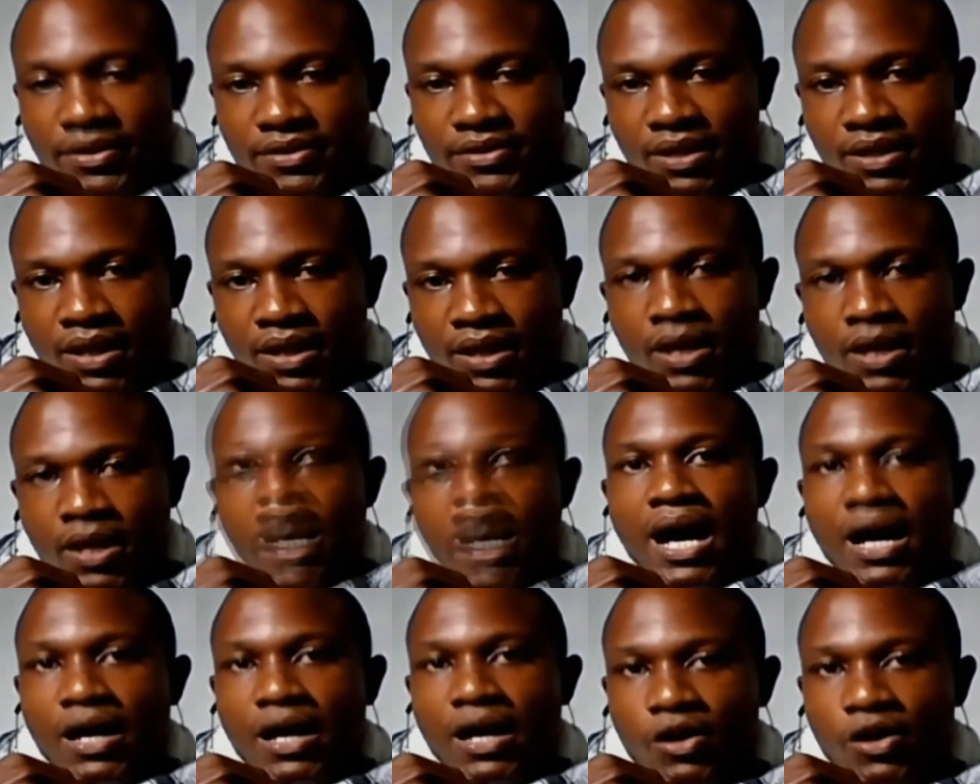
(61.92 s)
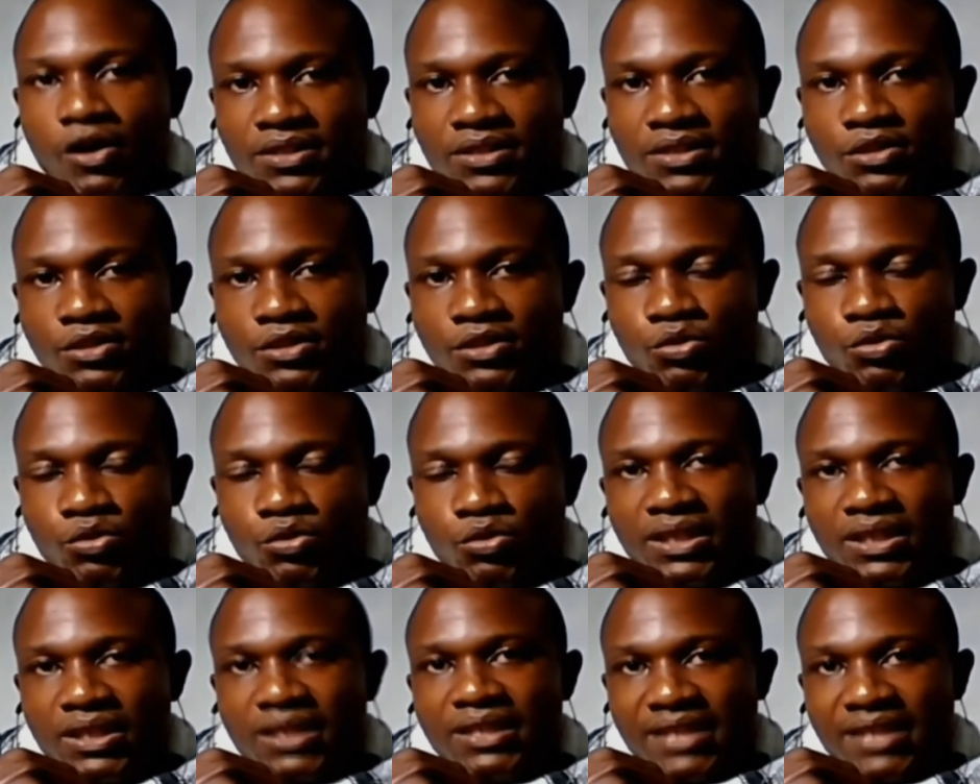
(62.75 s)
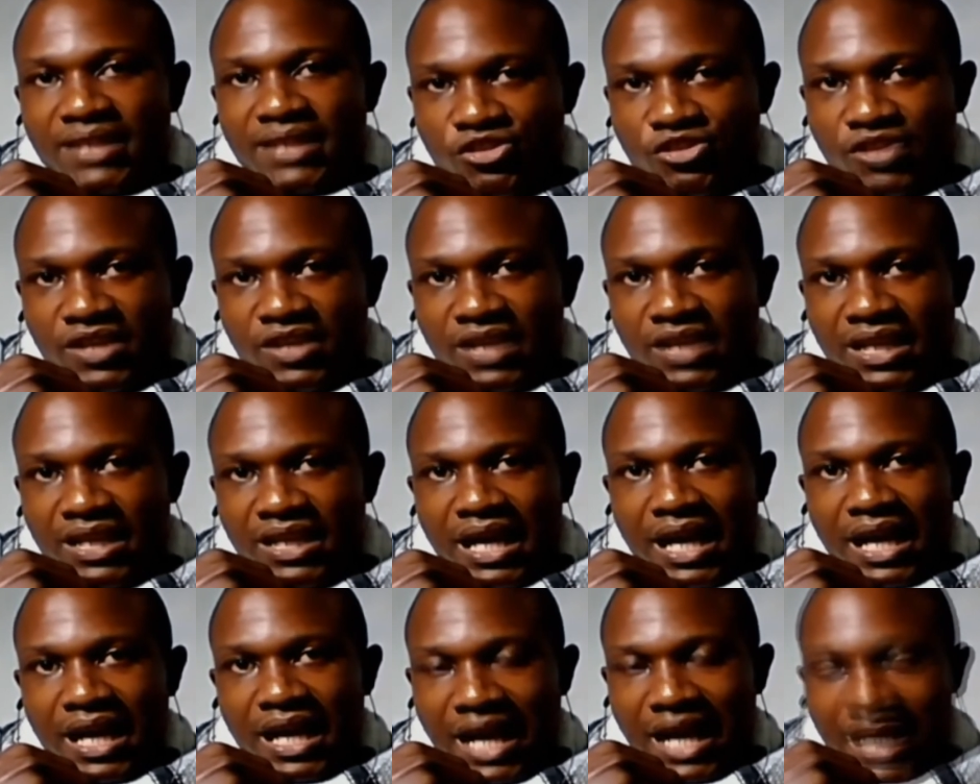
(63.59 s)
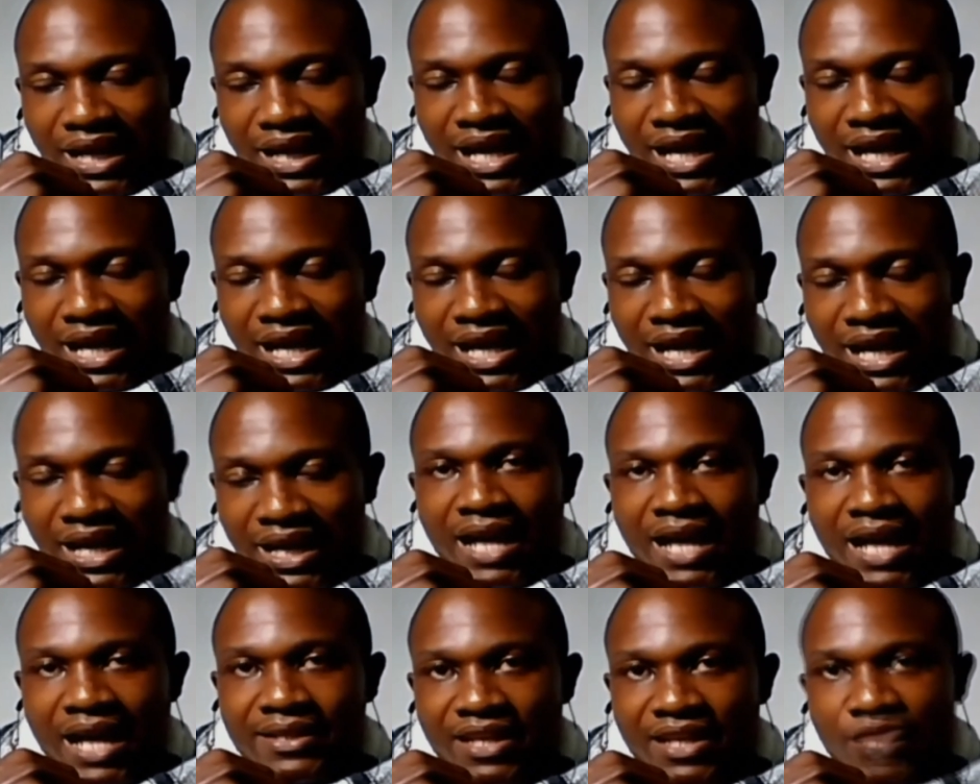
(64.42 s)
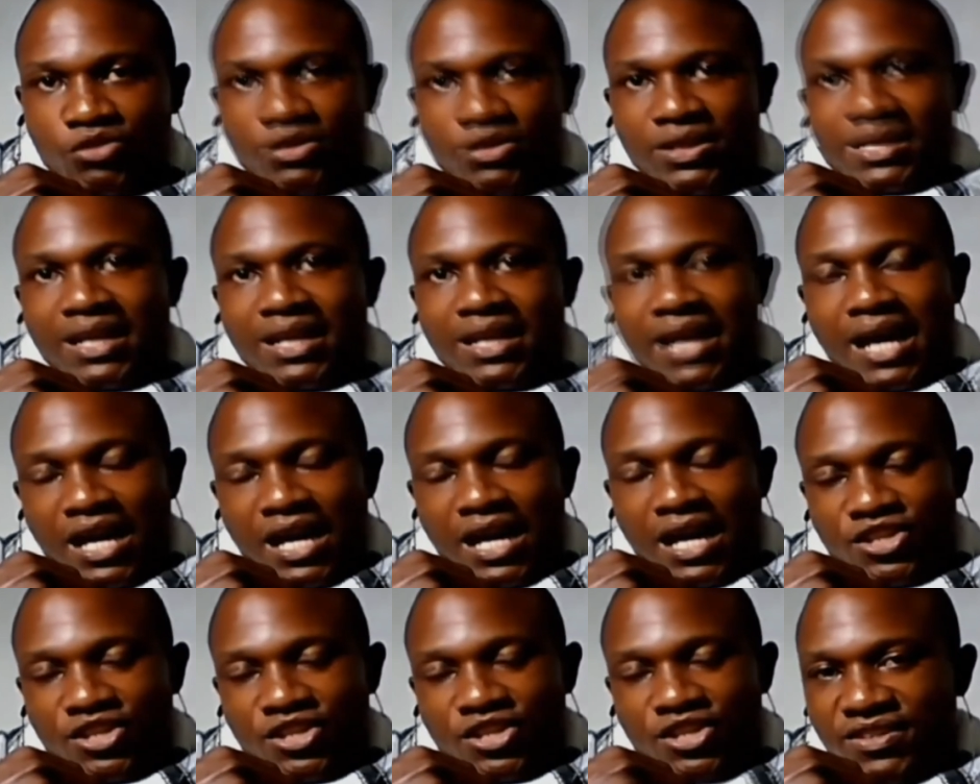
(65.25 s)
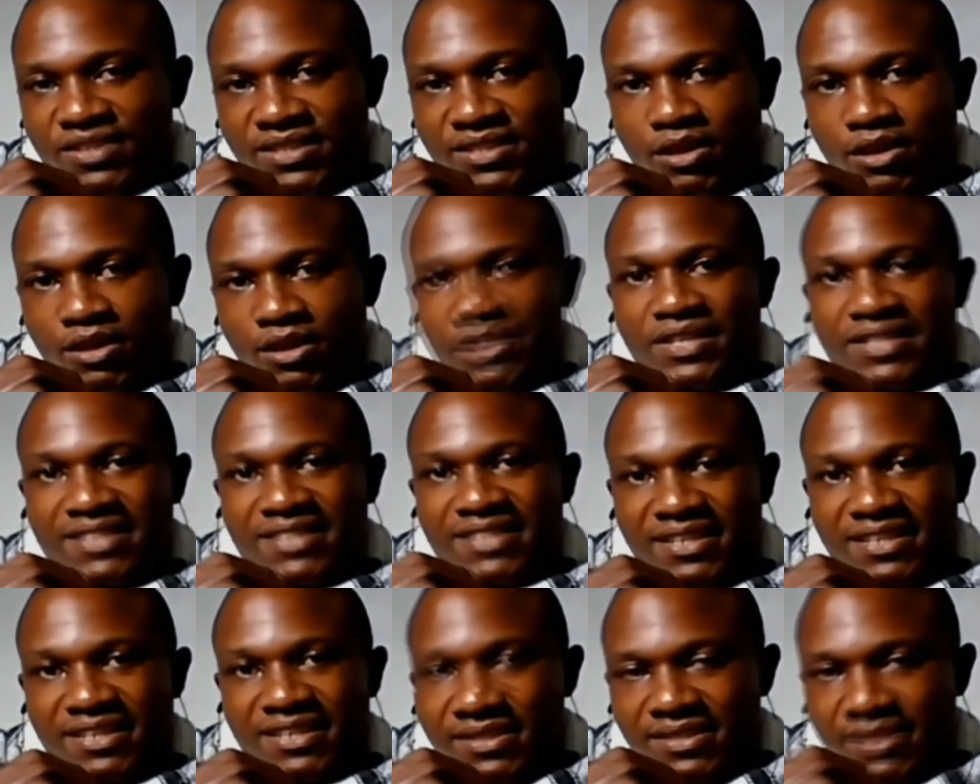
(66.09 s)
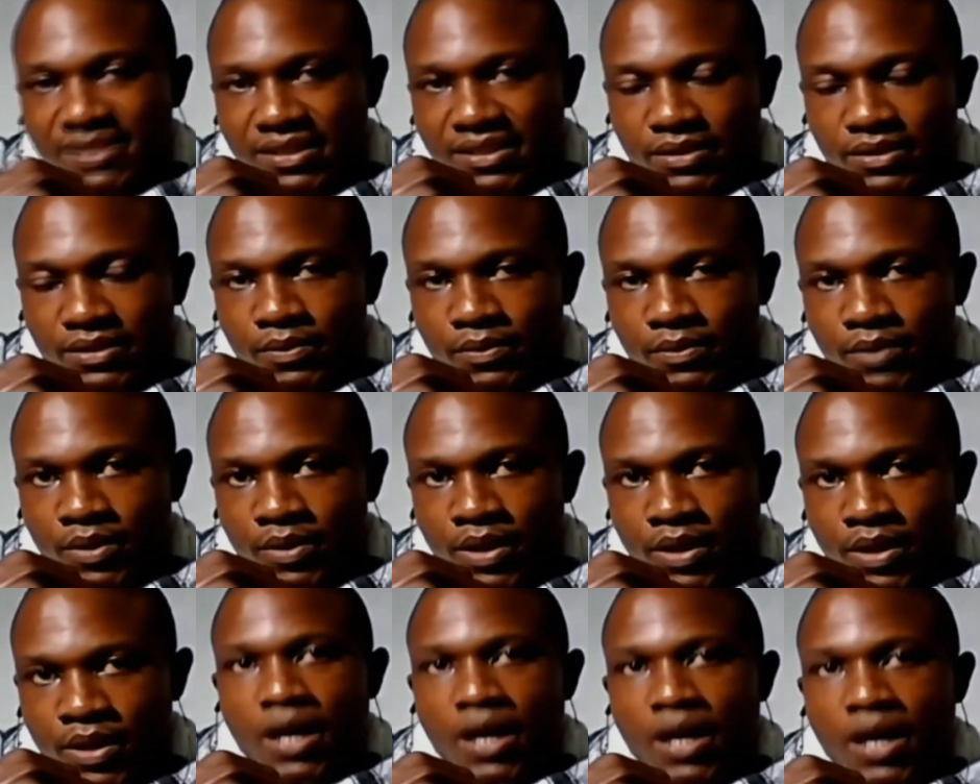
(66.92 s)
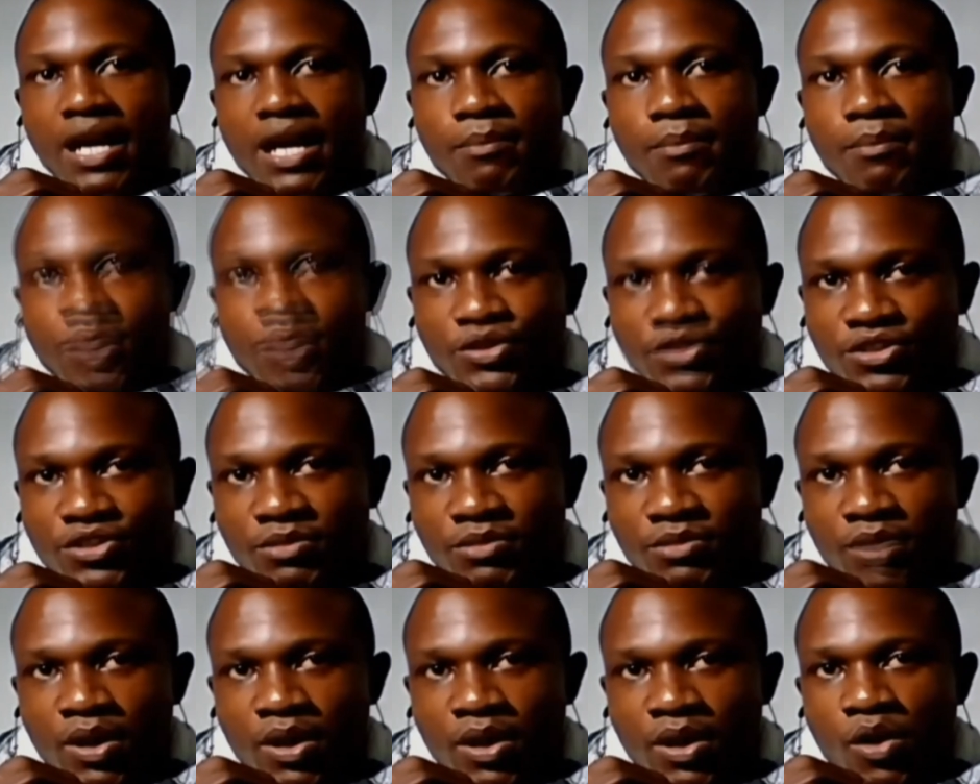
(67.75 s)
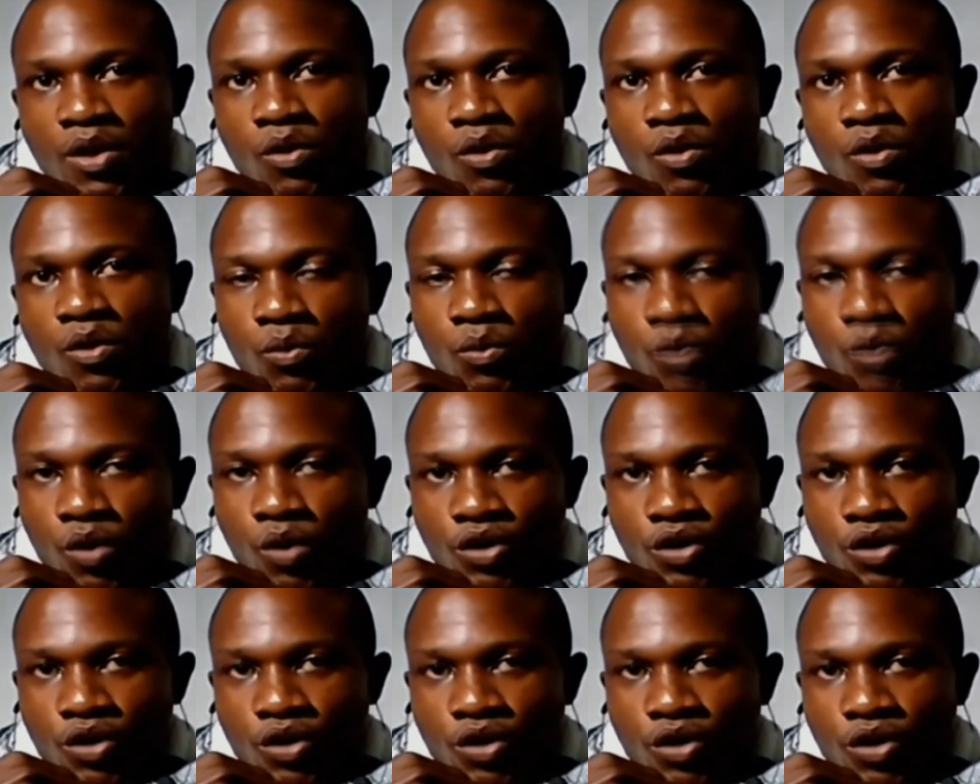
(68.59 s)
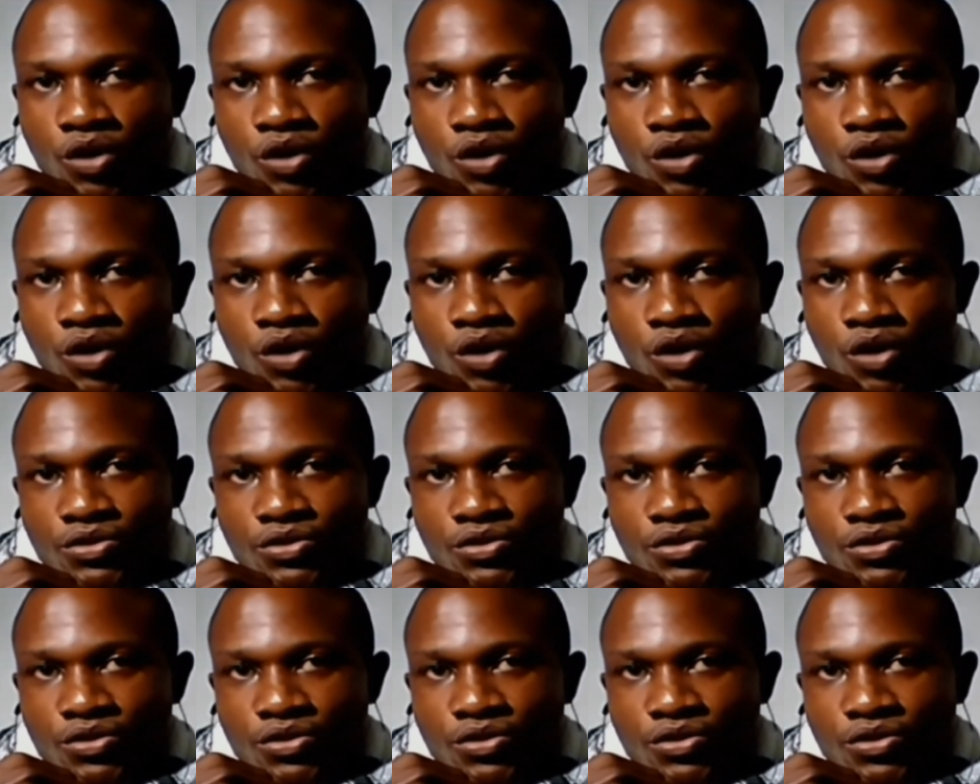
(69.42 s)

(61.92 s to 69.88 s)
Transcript: But according to the National, uh, uh National Agency of the Statistics, a Muslim was